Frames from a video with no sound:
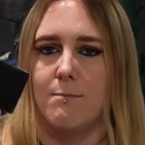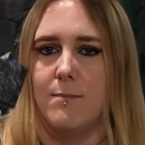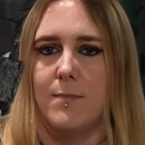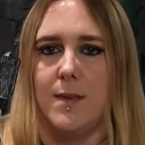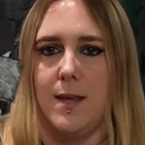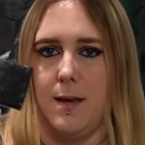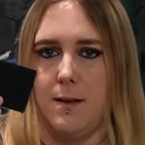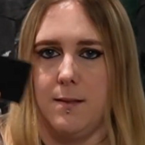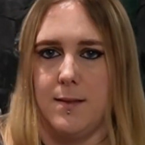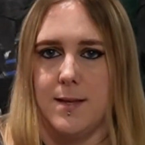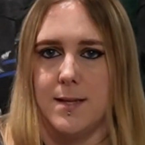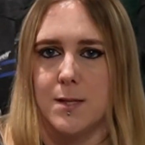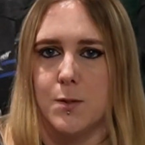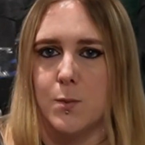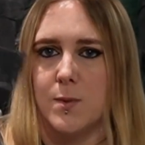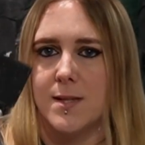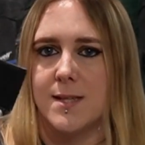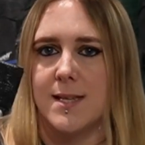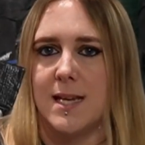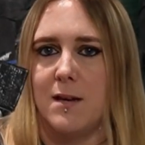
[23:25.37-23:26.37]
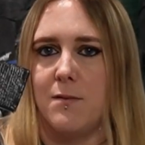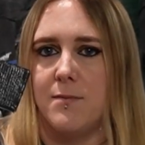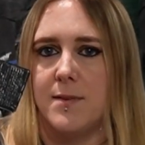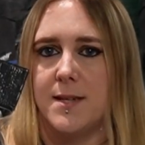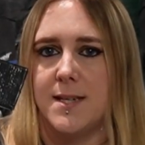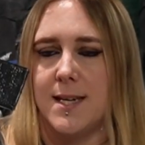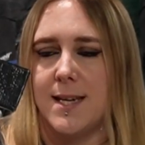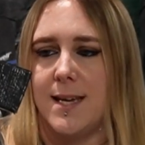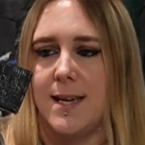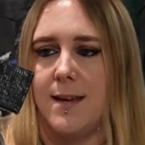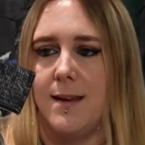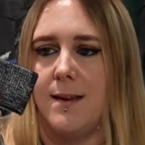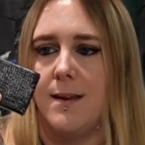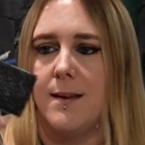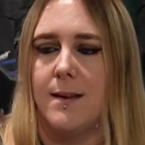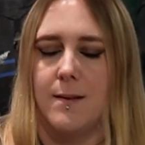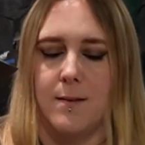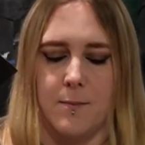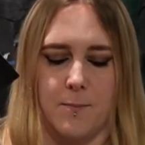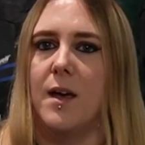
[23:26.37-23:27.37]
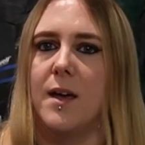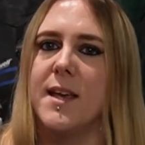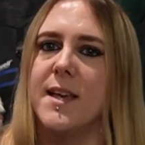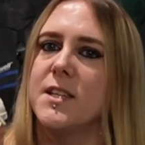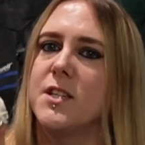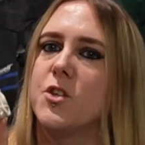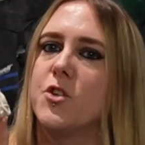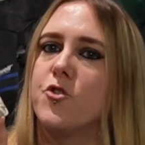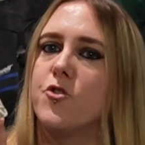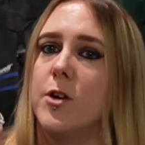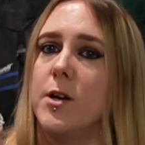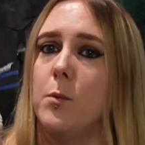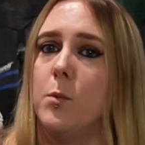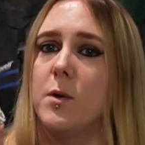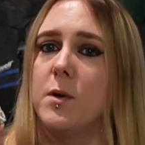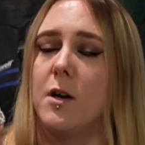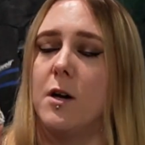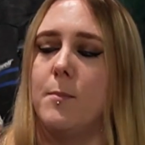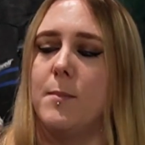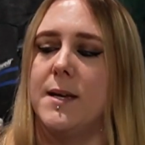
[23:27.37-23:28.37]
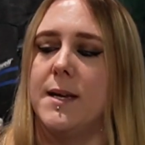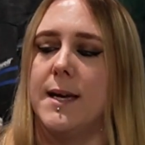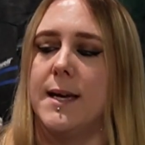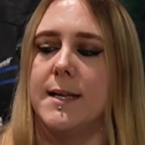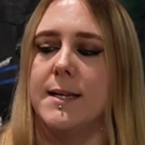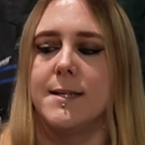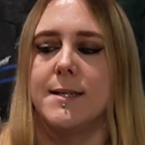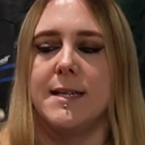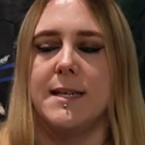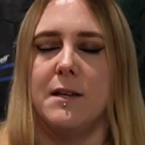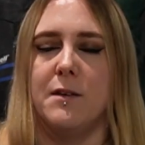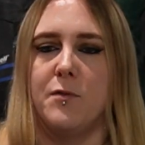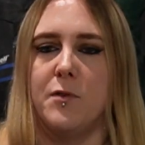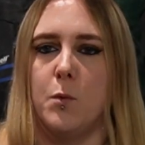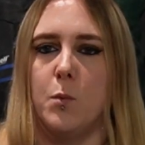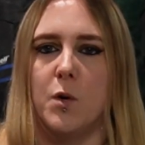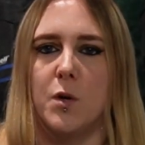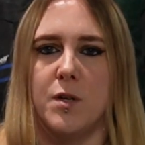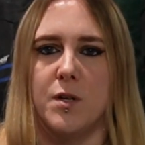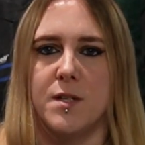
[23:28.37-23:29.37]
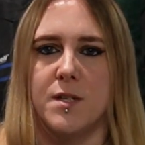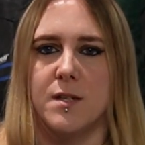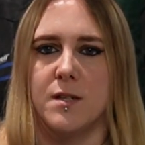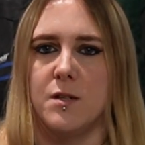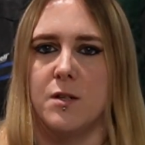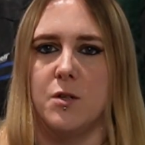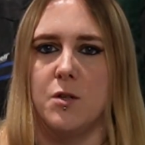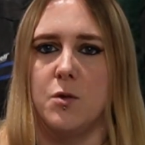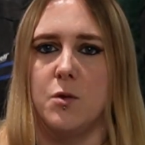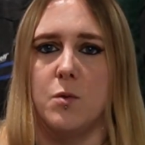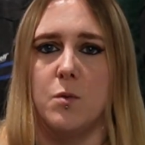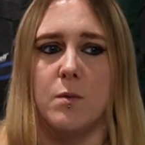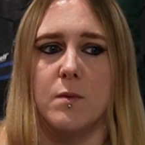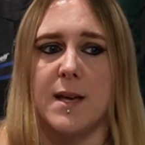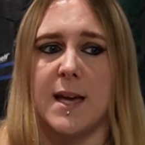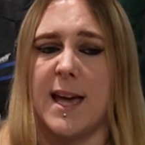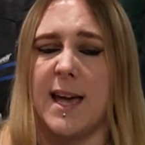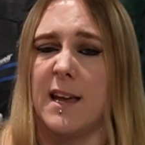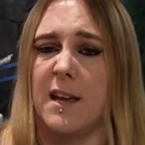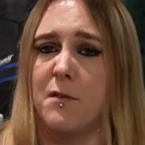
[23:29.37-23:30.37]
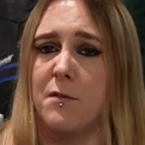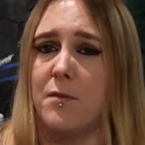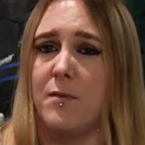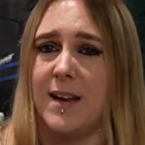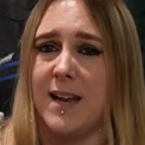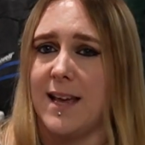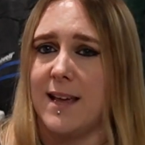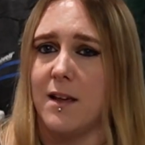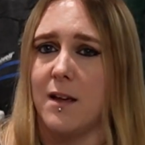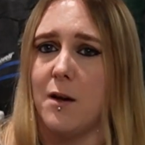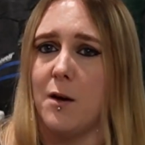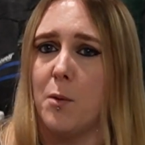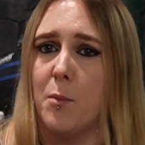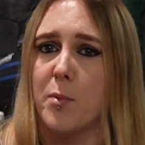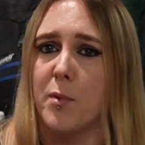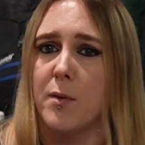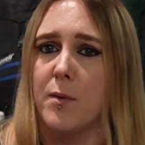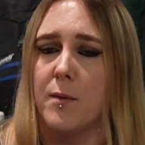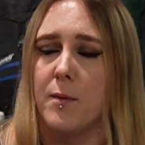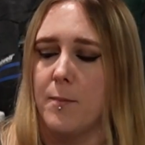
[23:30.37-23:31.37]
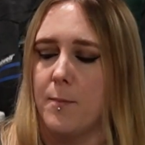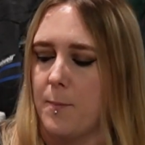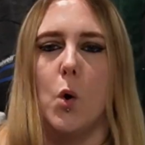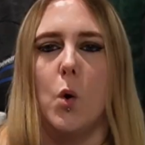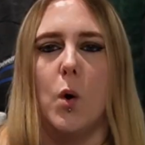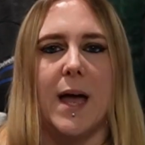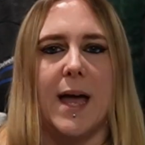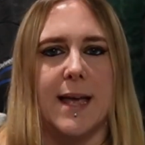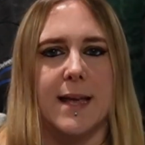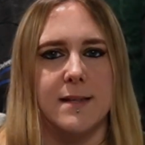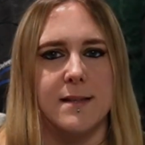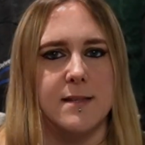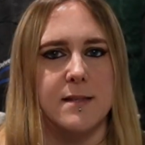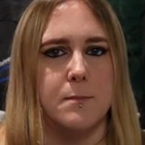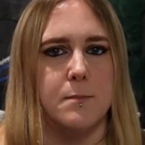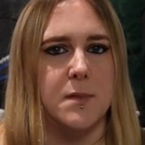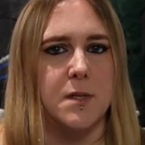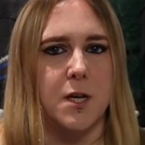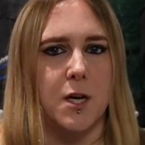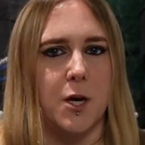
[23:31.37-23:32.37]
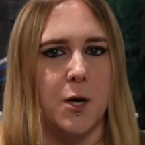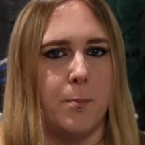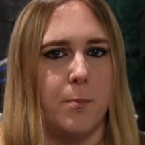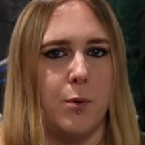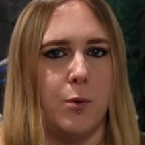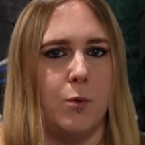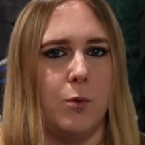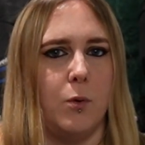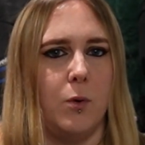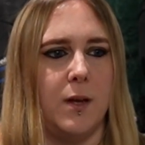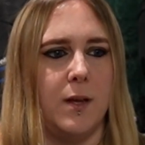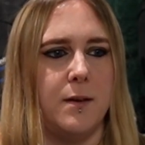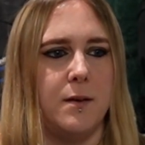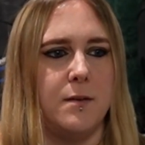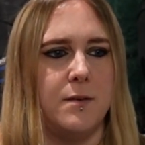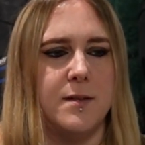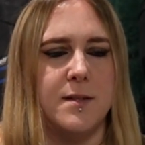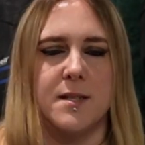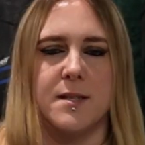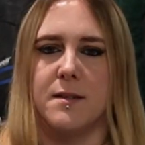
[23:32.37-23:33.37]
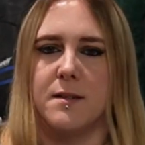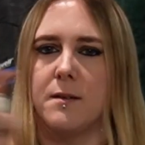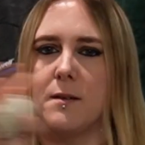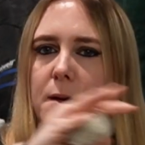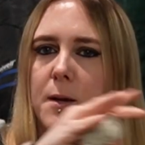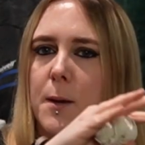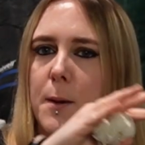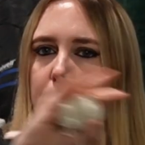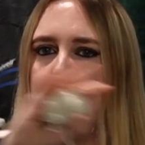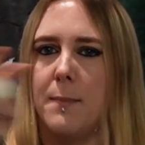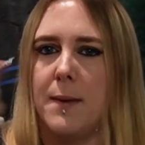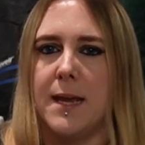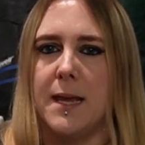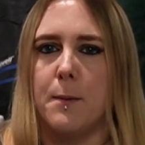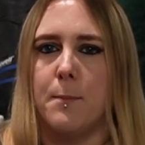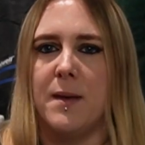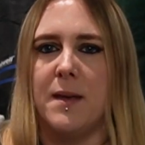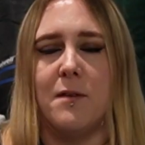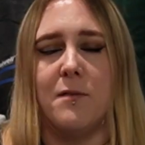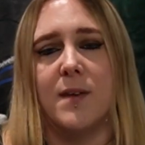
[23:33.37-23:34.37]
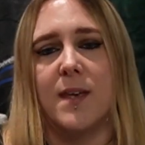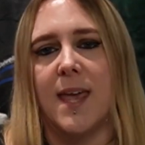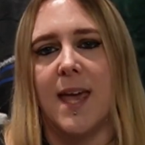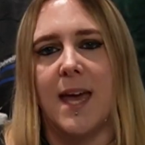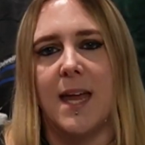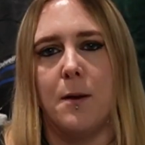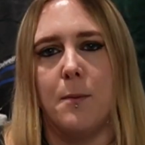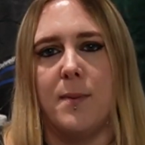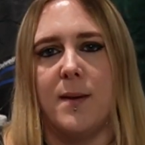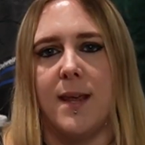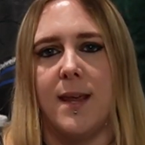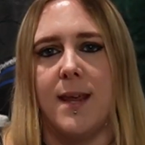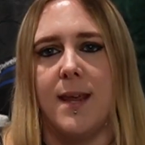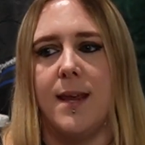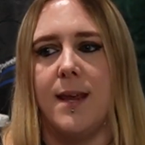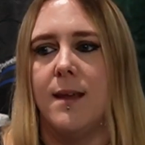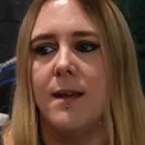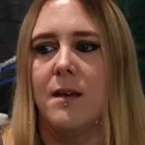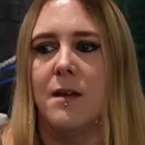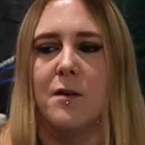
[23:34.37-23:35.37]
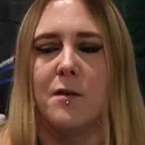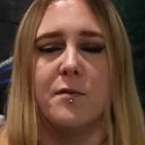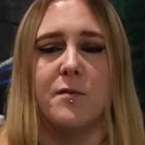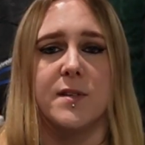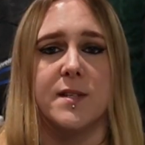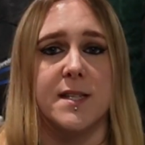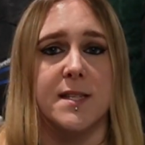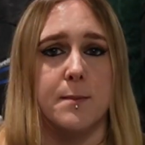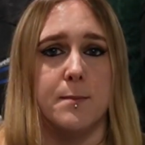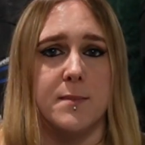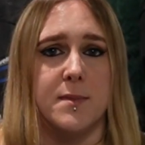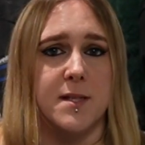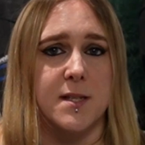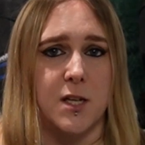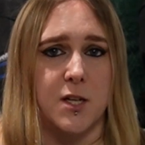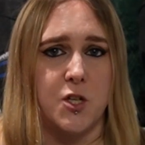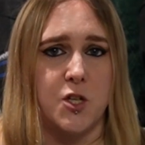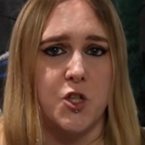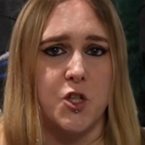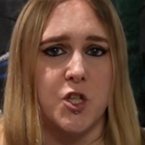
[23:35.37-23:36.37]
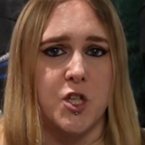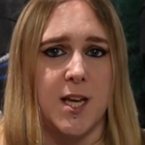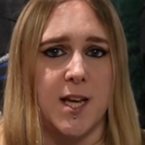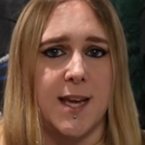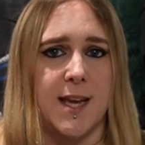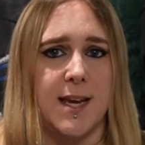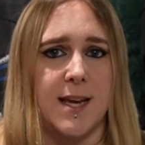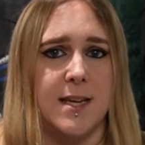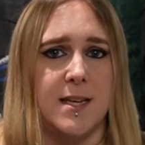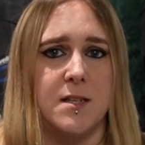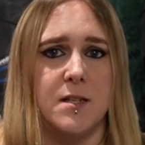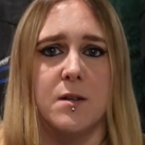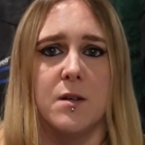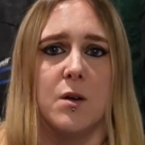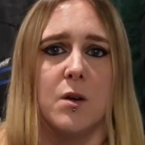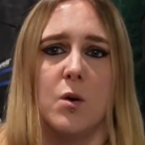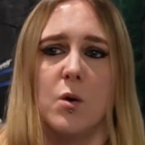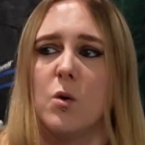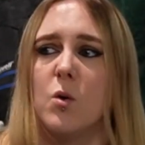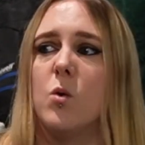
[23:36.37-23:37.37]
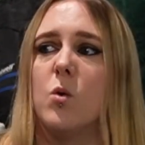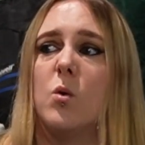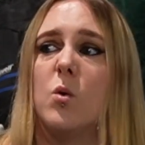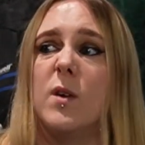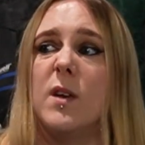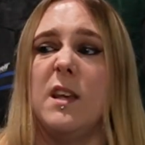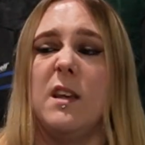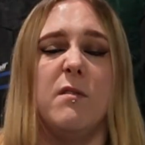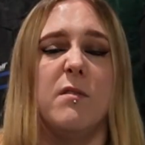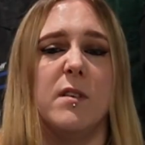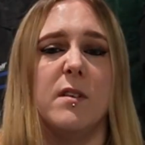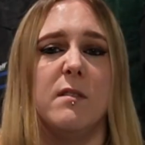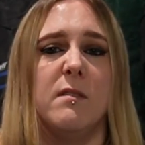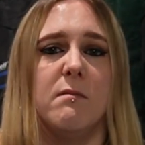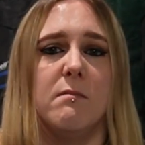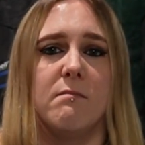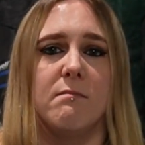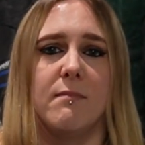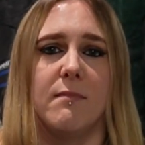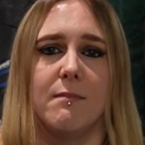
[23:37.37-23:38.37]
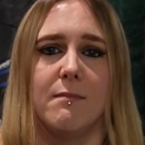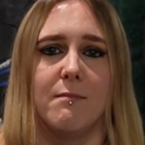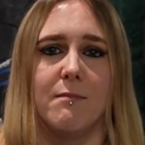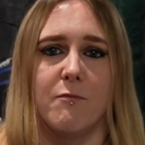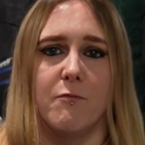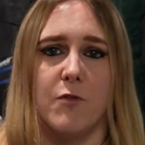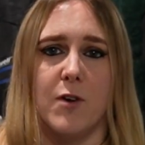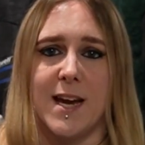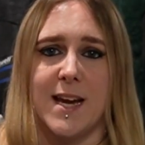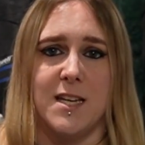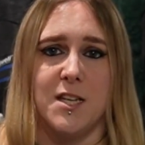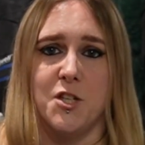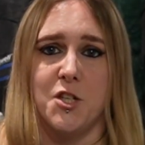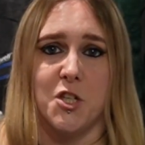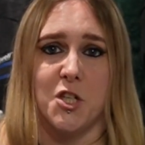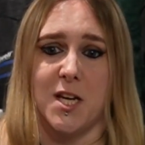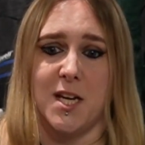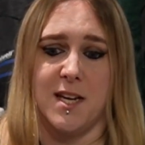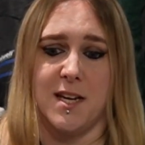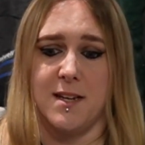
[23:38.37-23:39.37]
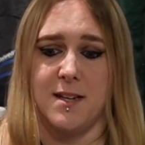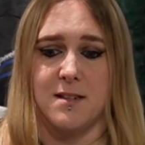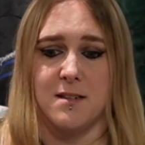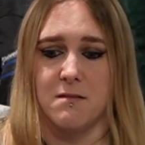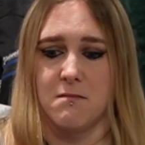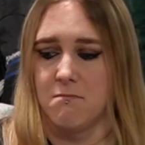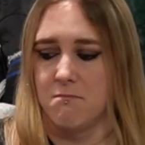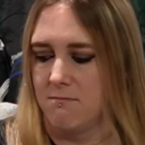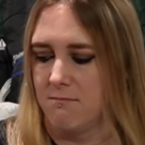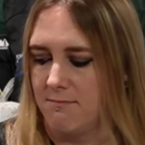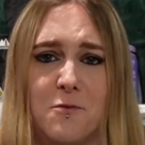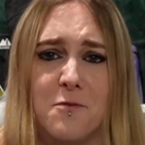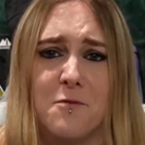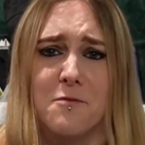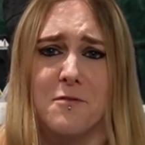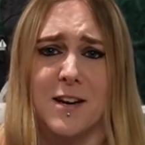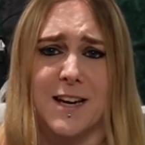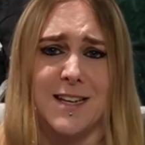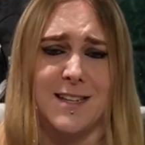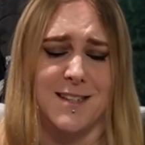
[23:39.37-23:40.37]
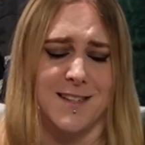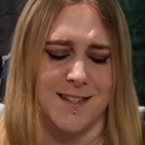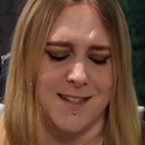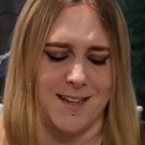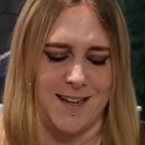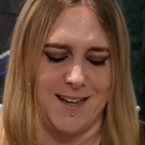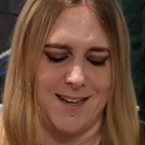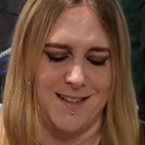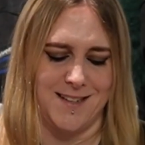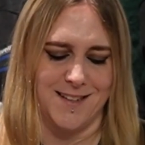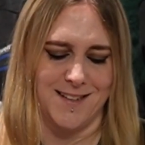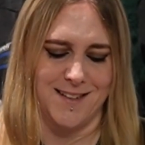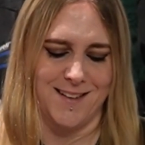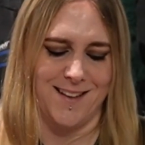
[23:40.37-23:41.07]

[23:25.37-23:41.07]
Yeah, this will save the day. I guess string would come in handy if you wanted to hang a flag up, or hang some tarpaulin to make a bit of a canopy for some sunshade, or even rain shade. Rain shade.